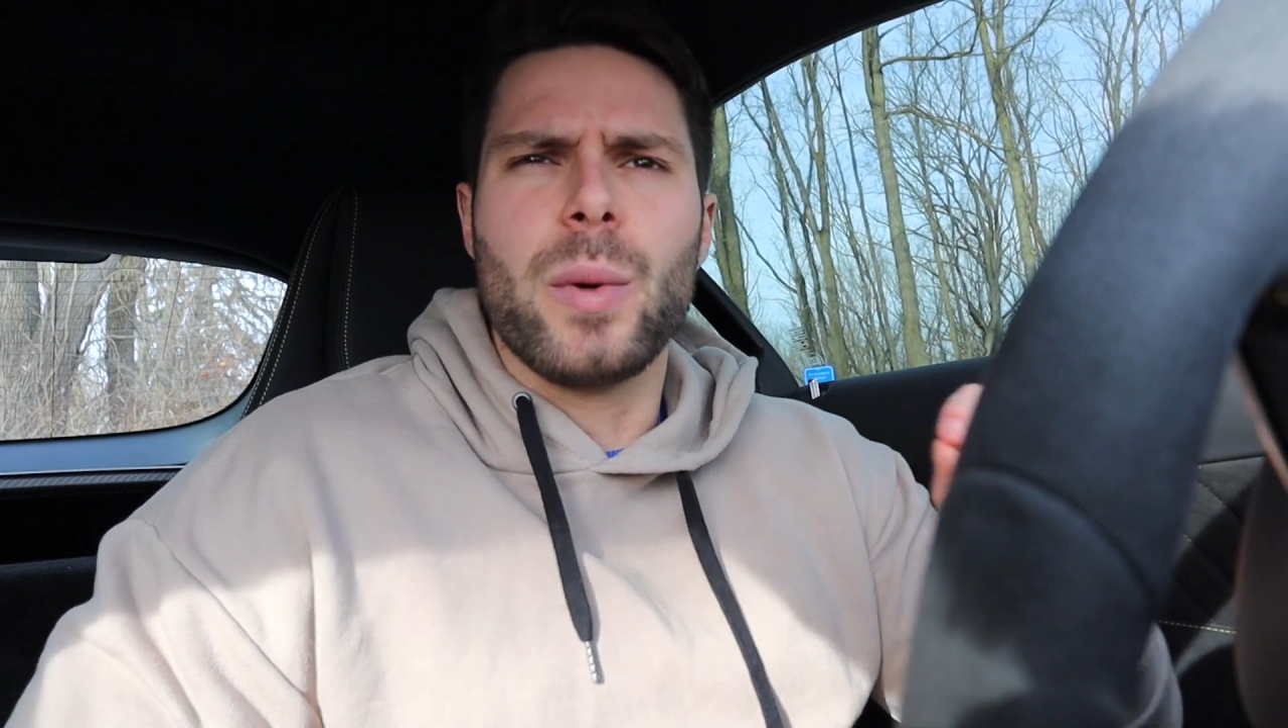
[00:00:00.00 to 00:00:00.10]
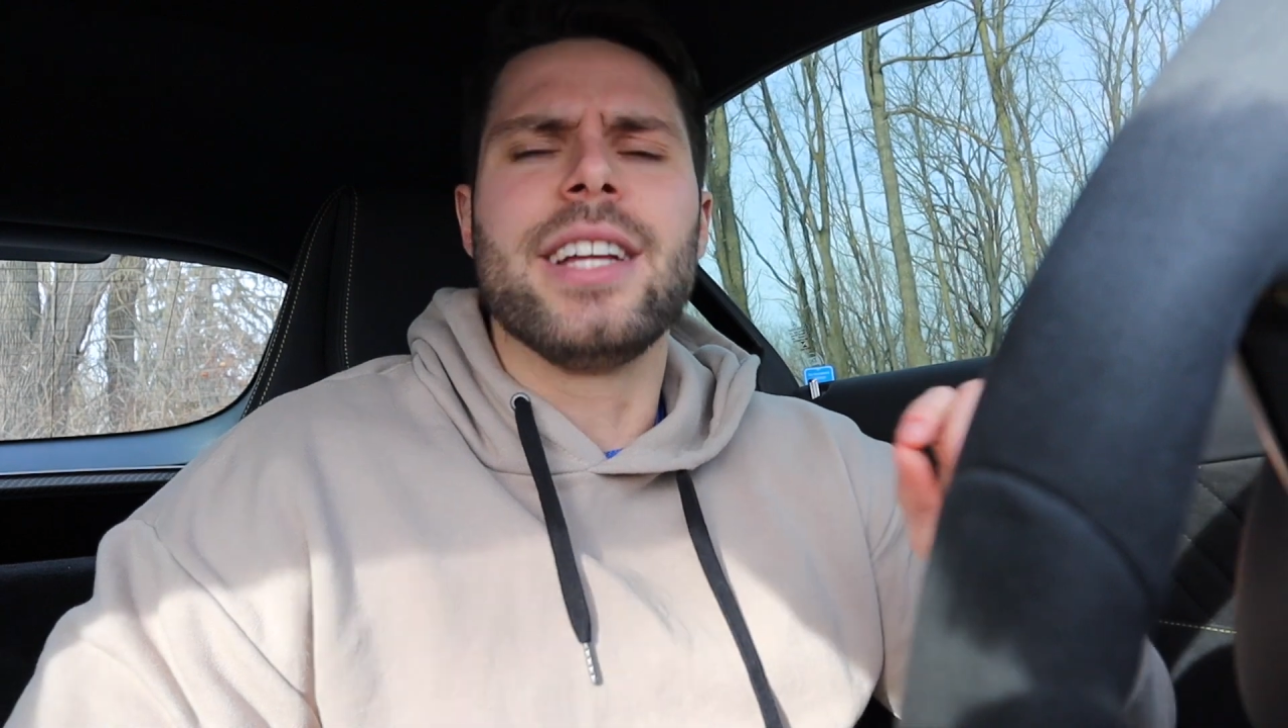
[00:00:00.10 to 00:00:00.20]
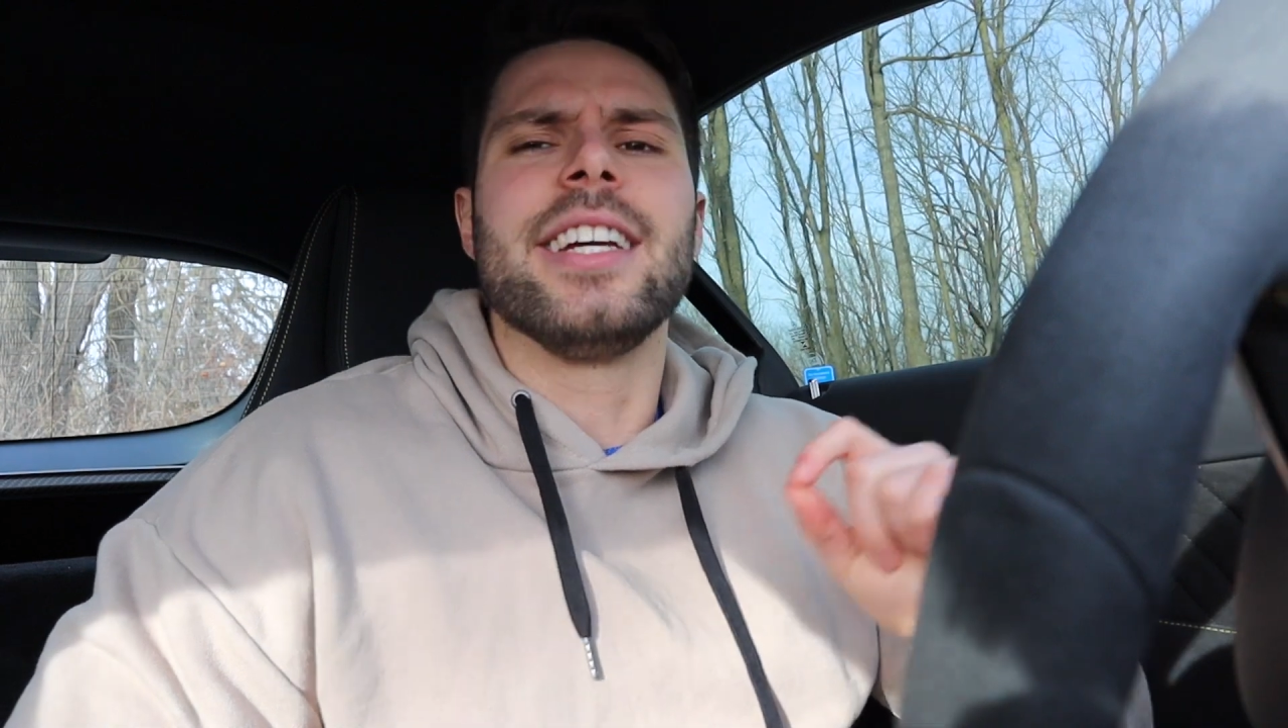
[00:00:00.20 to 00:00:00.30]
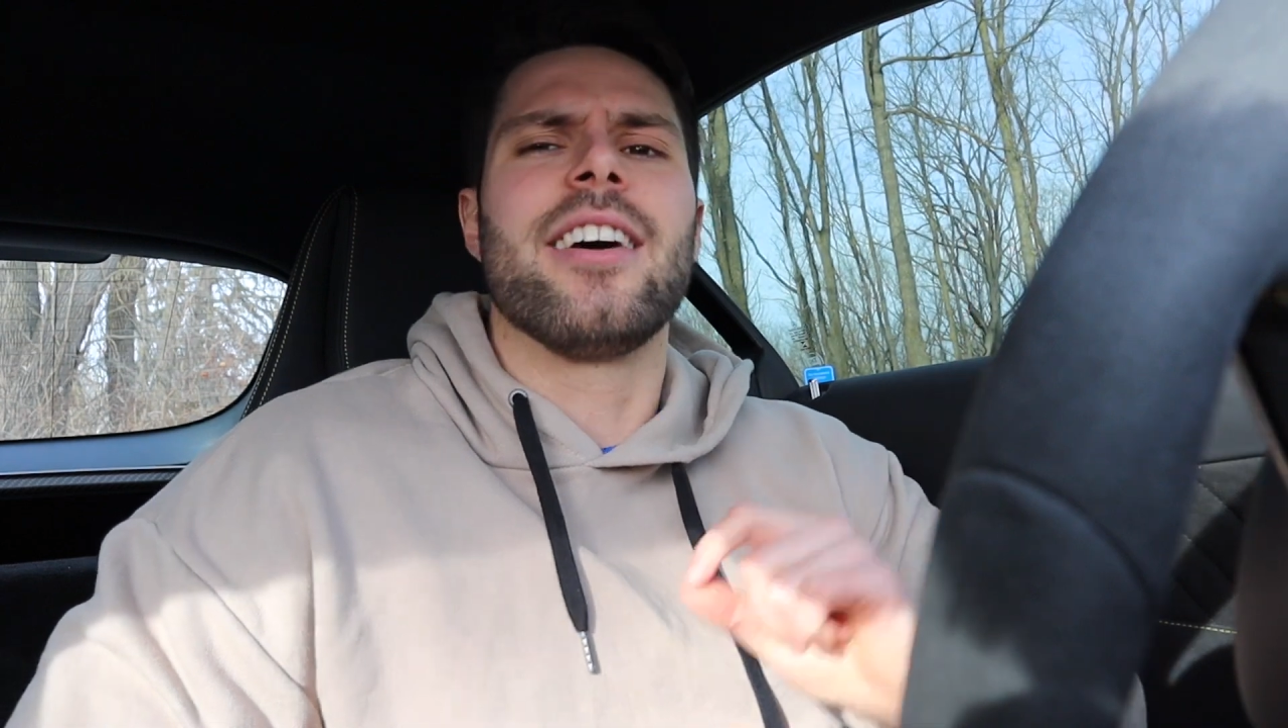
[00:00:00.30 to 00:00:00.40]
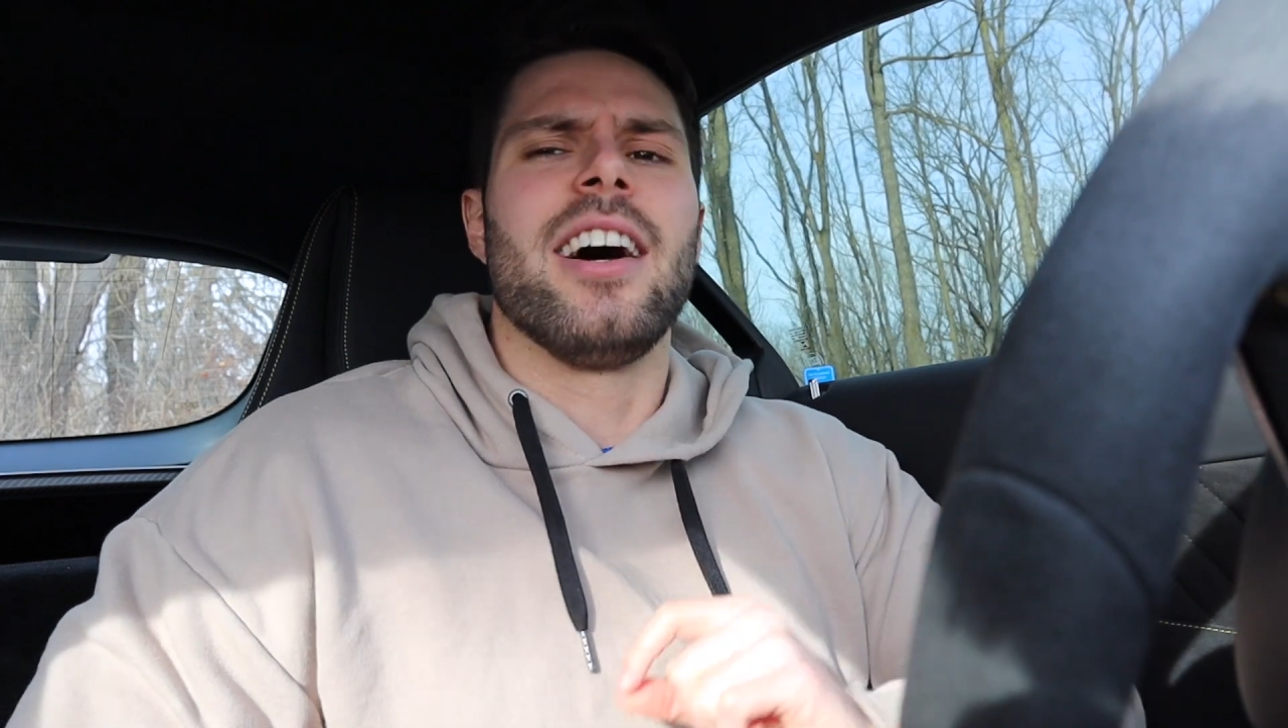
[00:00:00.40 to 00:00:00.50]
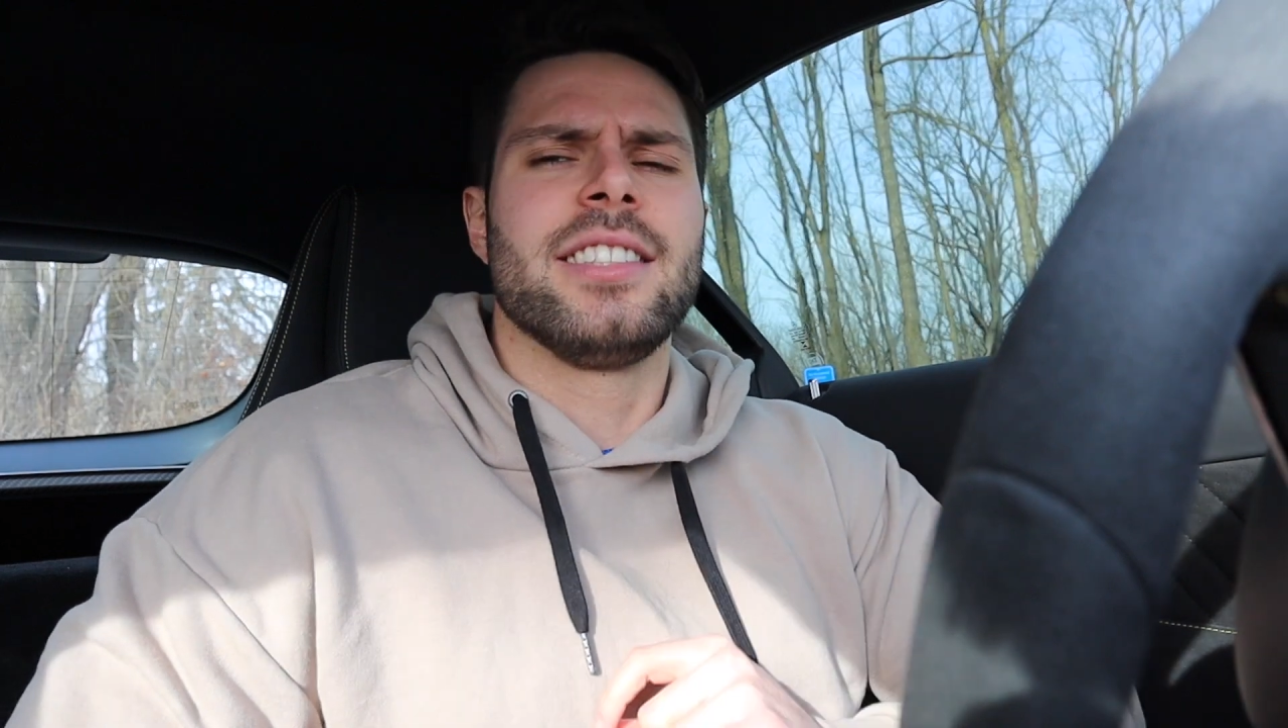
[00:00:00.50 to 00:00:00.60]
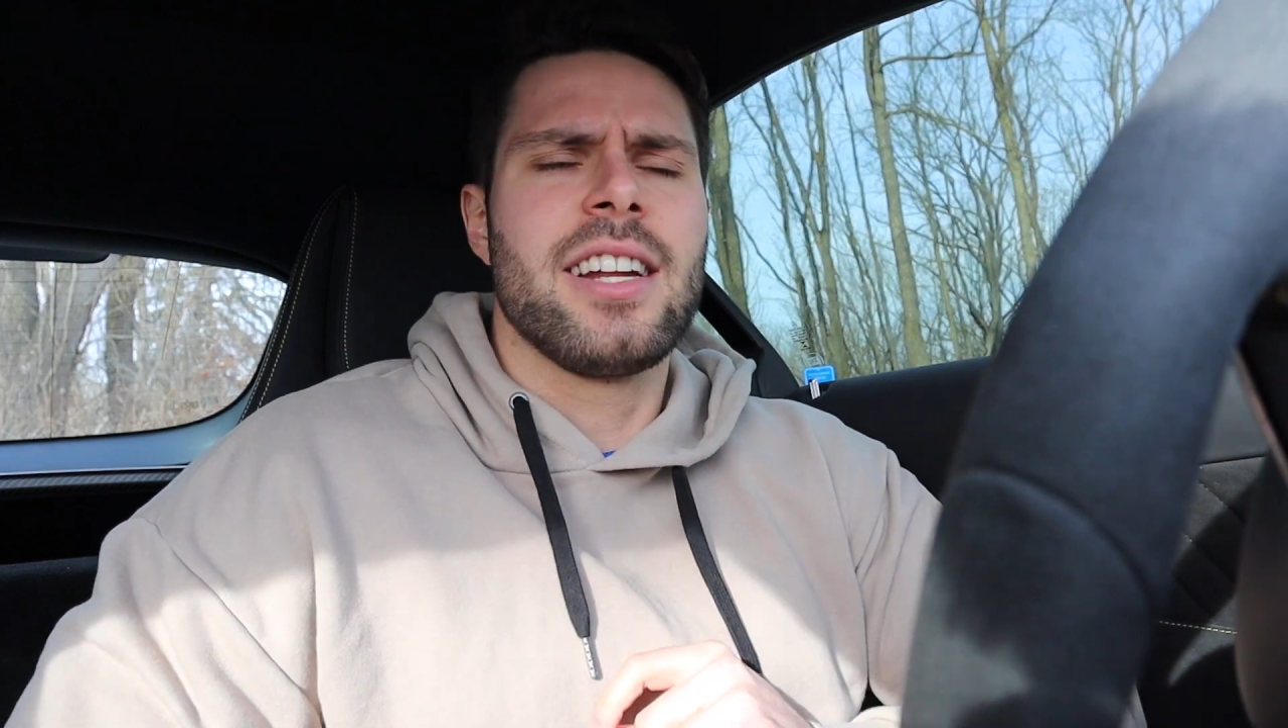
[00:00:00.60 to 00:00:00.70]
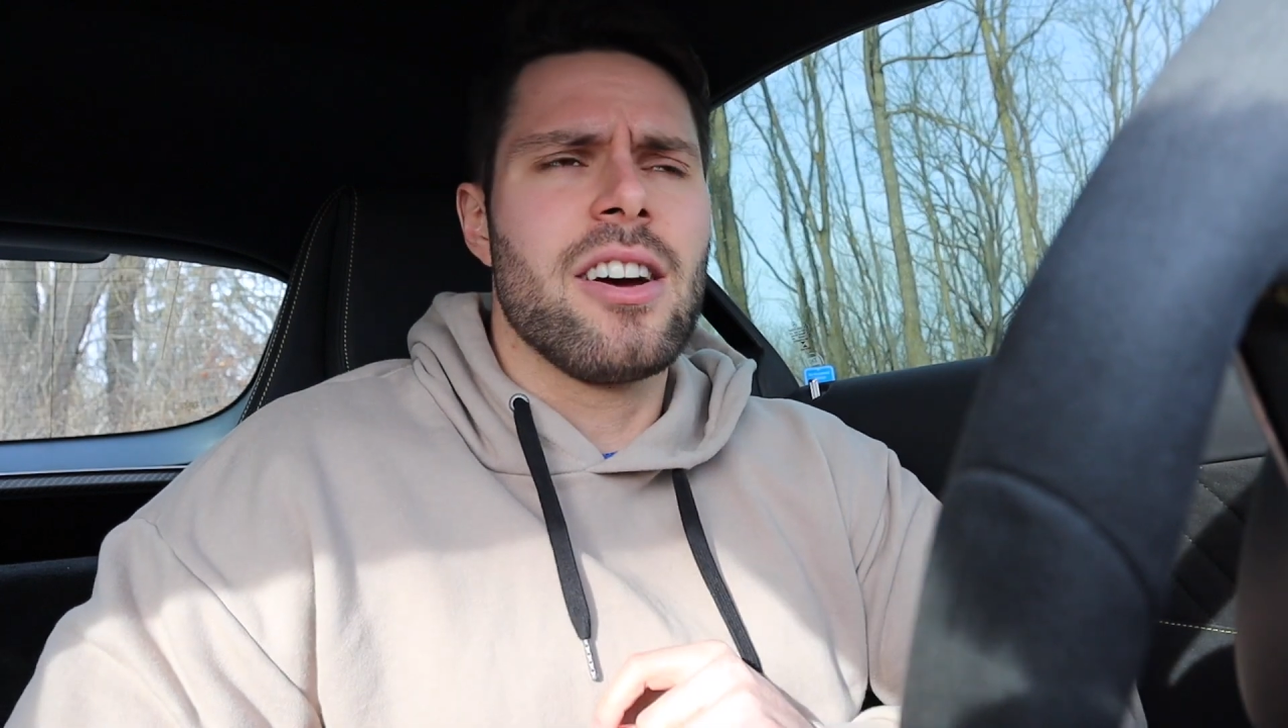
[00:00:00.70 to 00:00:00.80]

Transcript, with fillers: weekly content